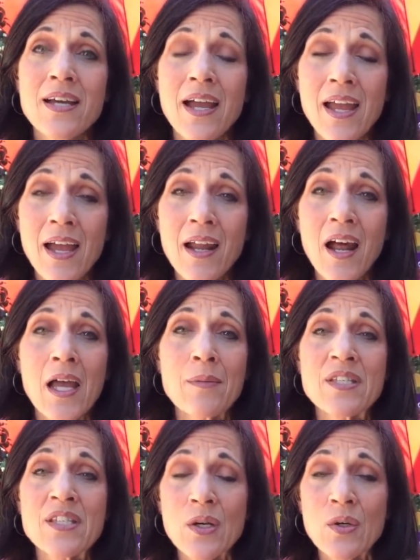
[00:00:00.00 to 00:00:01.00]
Diane, I
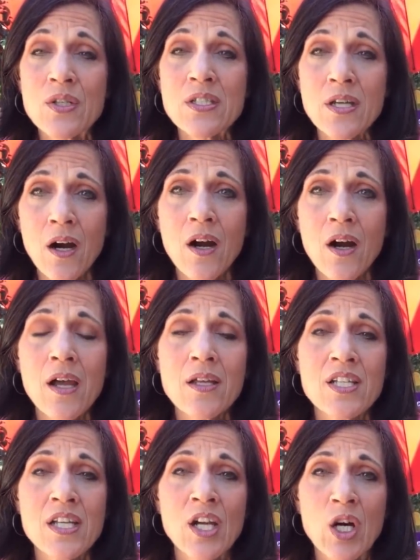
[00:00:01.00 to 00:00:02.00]
am so
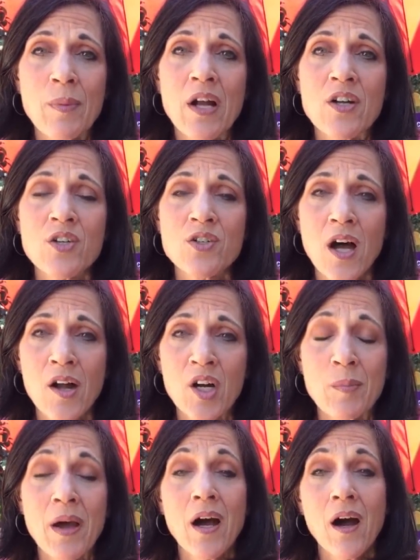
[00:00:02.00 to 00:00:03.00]
sorry to hear about your
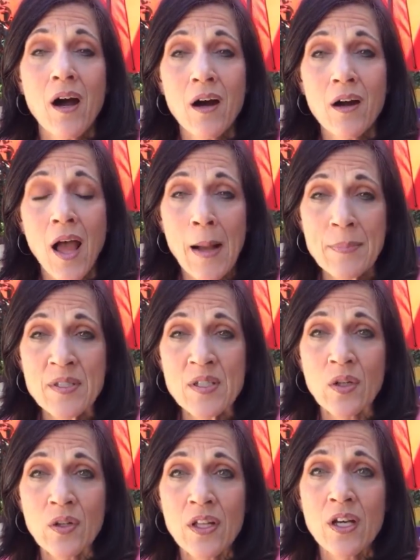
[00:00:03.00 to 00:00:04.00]
daughter. My heart
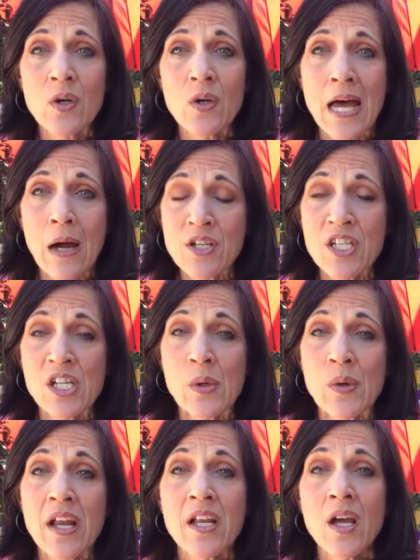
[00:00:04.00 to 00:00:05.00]
absolutely goes out to
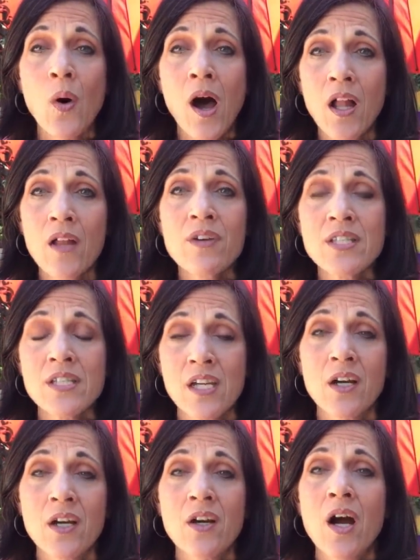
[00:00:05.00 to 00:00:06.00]
you, and I know all of us
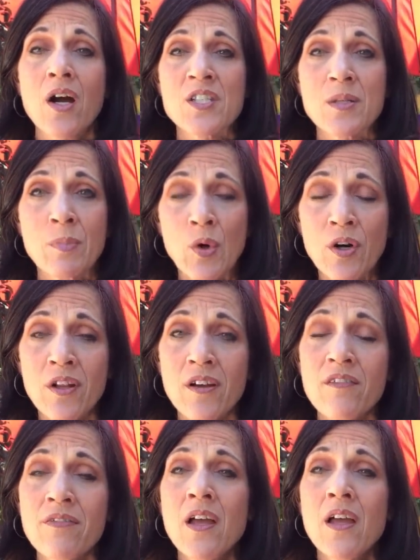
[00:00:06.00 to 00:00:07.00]
here are
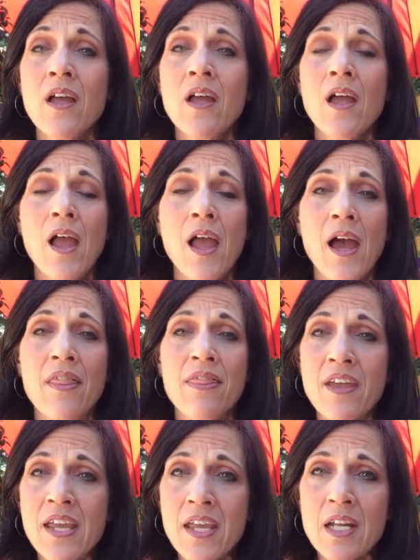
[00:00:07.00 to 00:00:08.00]
supportive
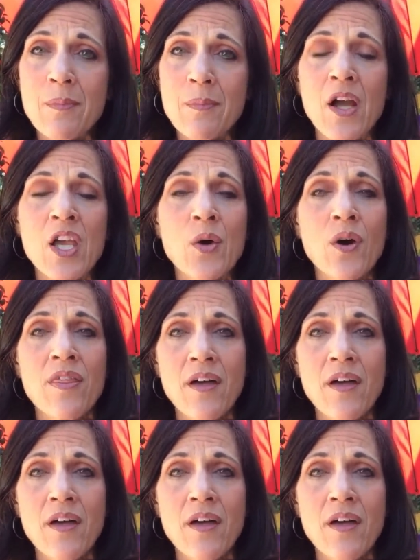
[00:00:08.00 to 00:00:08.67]
and thinking about you. Our